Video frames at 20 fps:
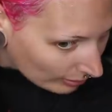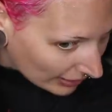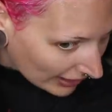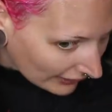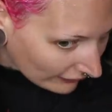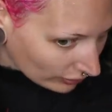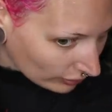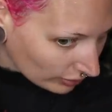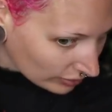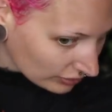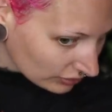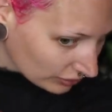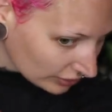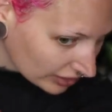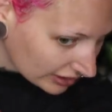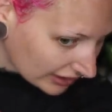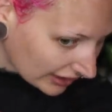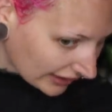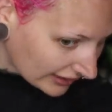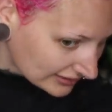But everyone was
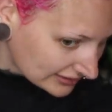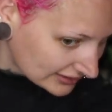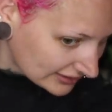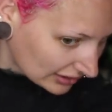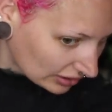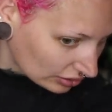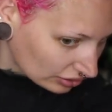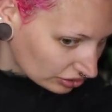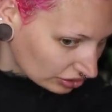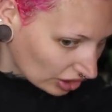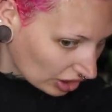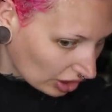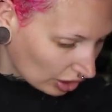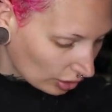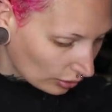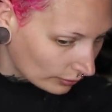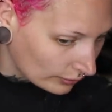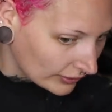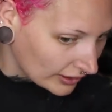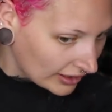really nice still,
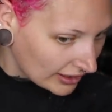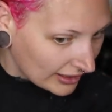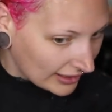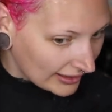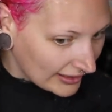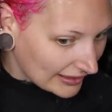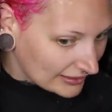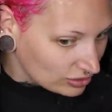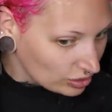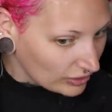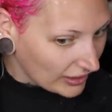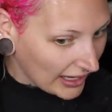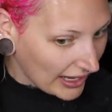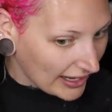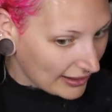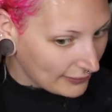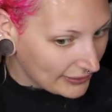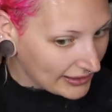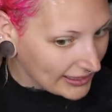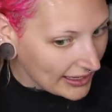so that's
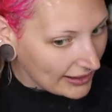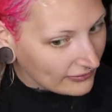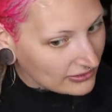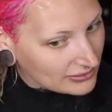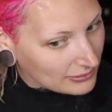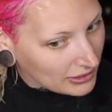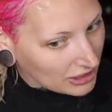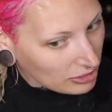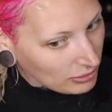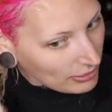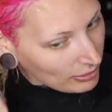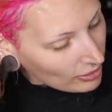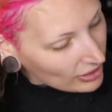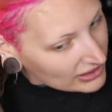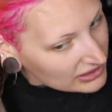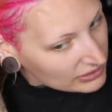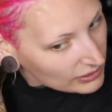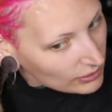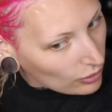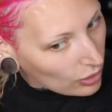okay. We can have as many people
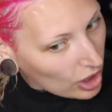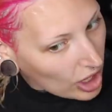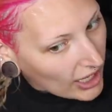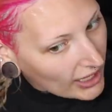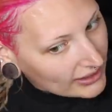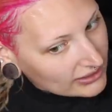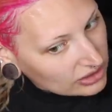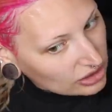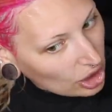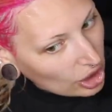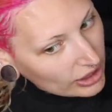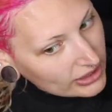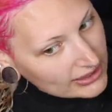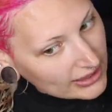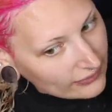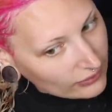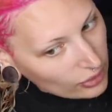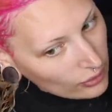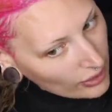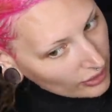as we want as long as
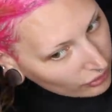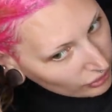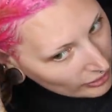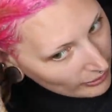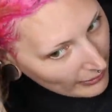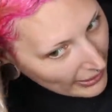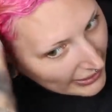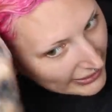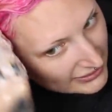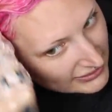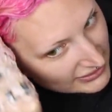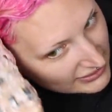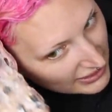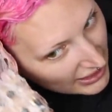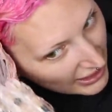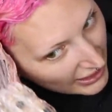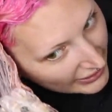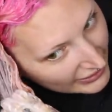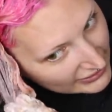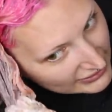everyone remains
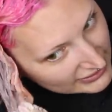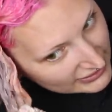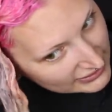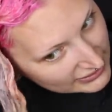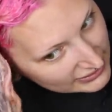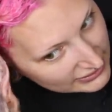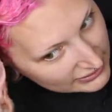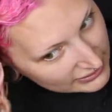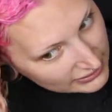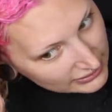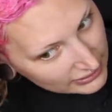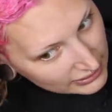nice.